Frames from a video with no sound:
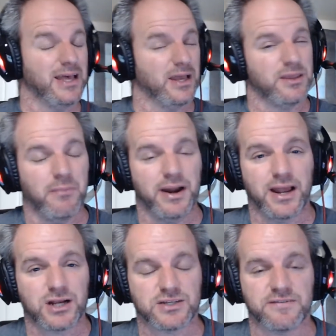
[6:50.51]
You might
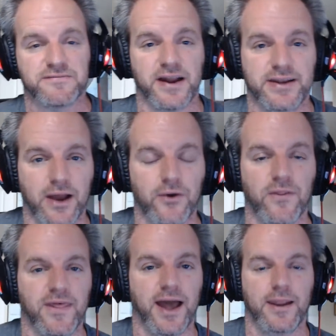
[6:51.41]
actually find out
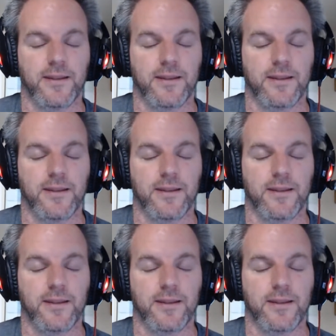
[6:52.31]
that